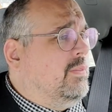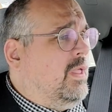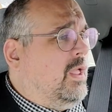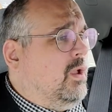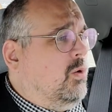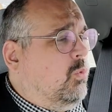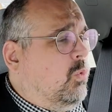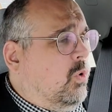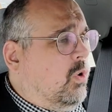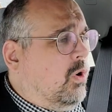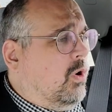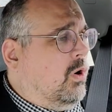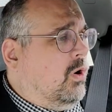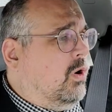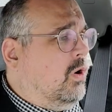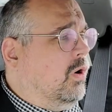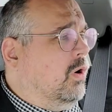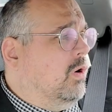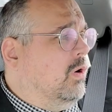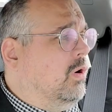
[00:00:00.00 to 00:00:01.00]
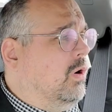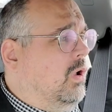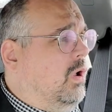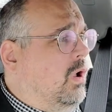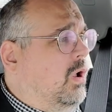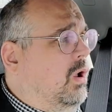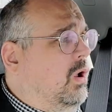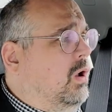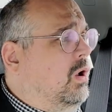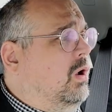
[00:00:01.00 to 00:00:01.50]
They were
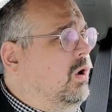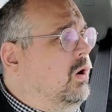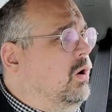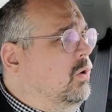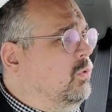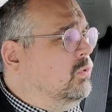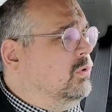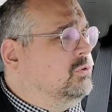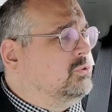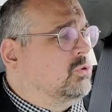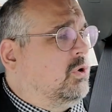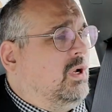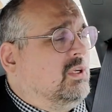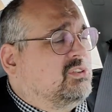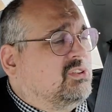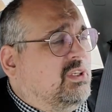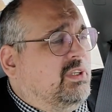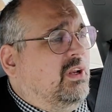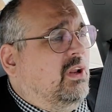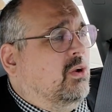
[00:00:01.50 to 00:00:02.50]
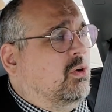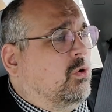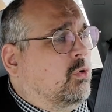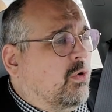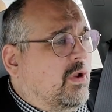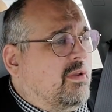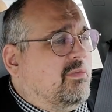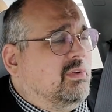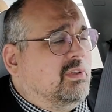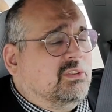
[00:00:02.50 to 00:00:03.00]
redressing their
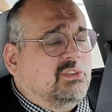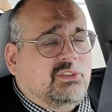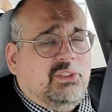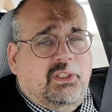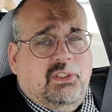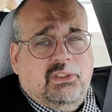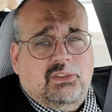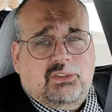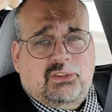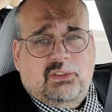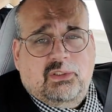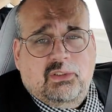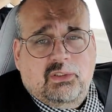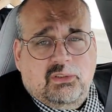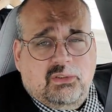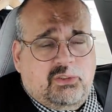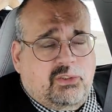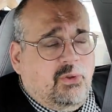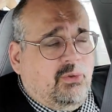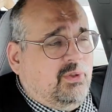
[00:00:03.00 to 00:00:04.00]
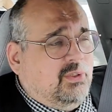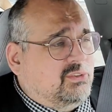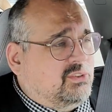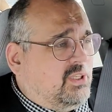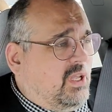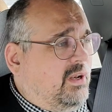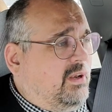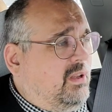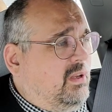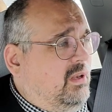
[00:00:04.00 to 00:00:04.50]
grievances to the
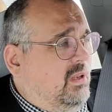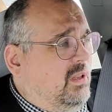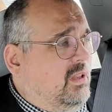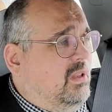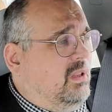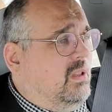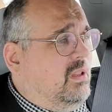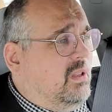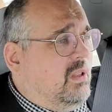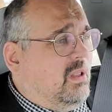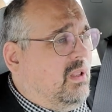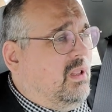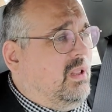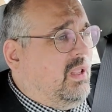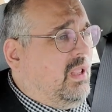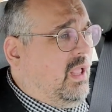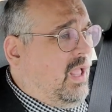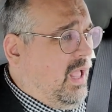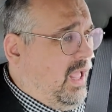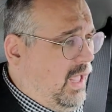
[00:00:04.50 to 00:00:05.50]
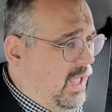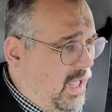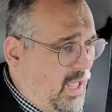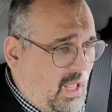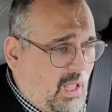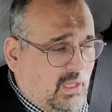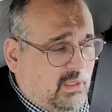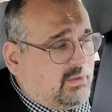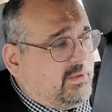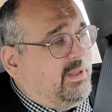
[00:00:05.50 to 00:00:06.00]
Senate,
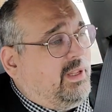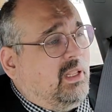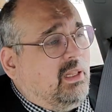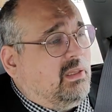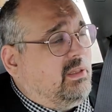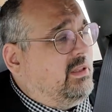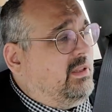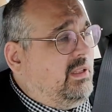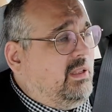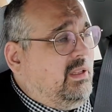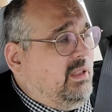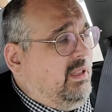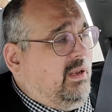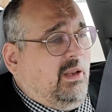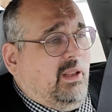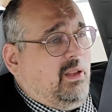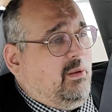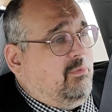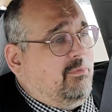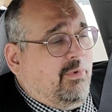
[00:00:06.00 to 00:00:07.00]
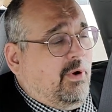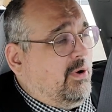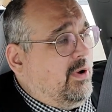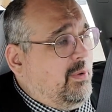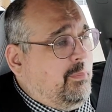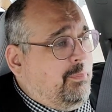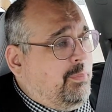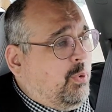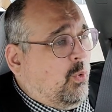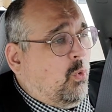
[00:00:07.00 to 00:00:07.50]
ideally in a
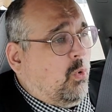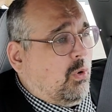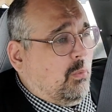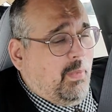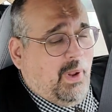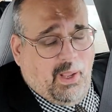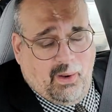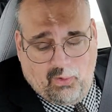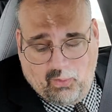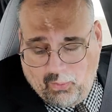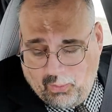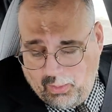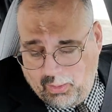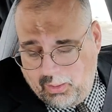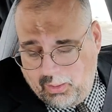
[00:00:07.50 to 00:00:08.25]
very poor manner.